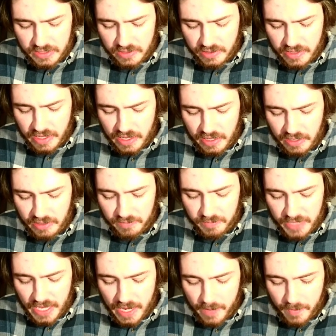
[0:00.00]
They
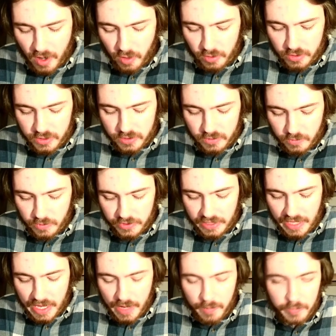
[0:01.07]
came out with a
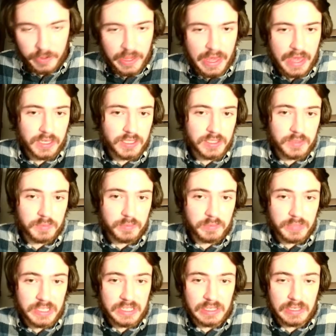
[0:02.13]
game plan to
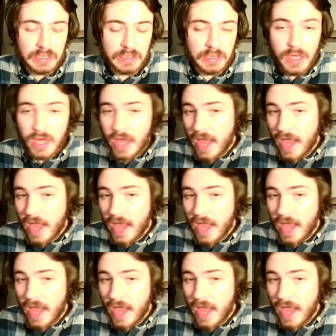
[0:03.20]
be